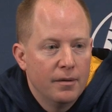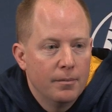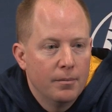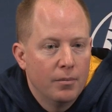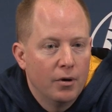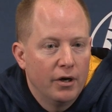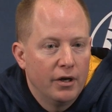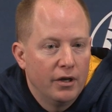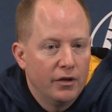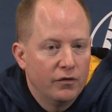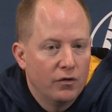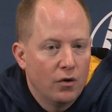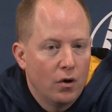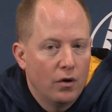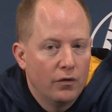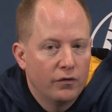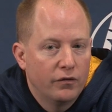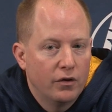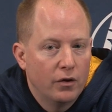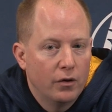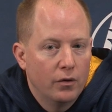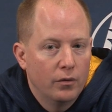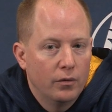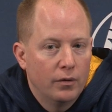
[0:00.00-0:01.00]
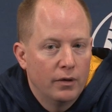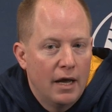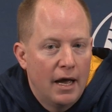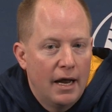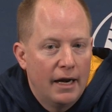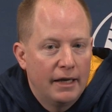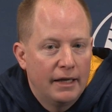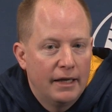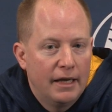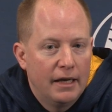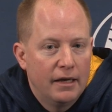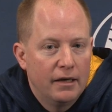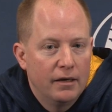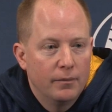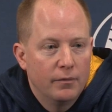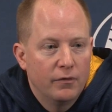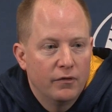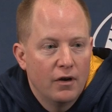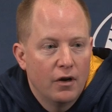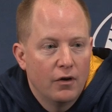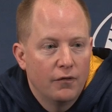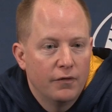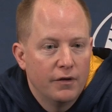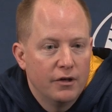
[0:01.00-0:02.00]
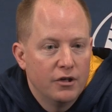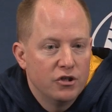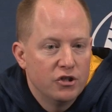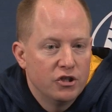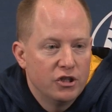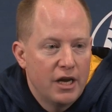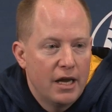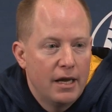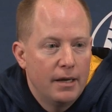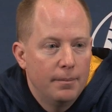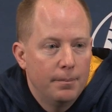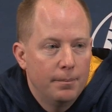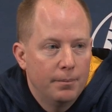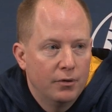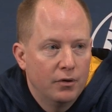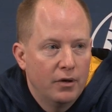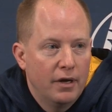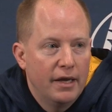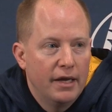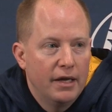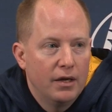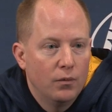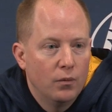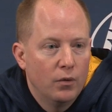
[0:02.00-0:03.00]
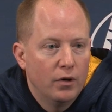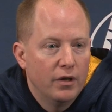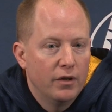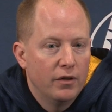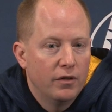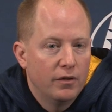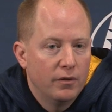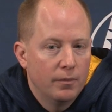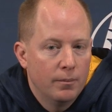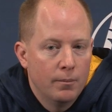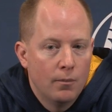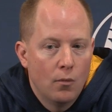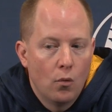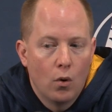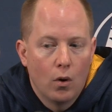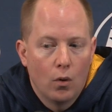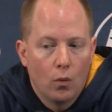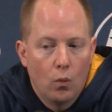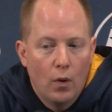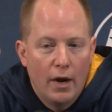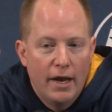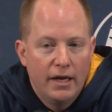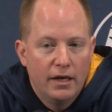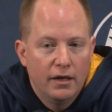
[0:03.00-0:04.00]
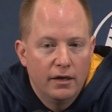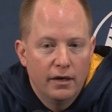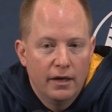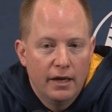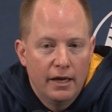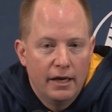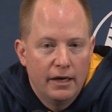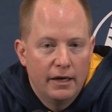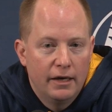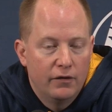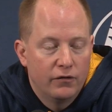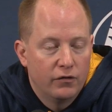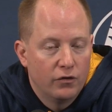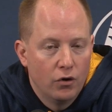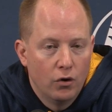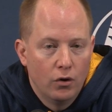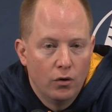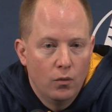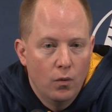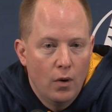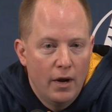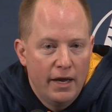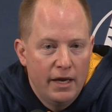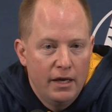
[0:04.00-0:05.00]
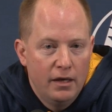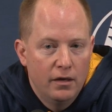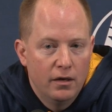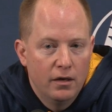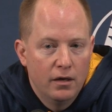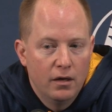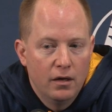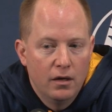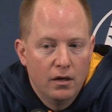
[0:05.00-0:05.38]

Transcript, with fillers: but he's also got to get himself in shape playing with more weight, and it's good weight.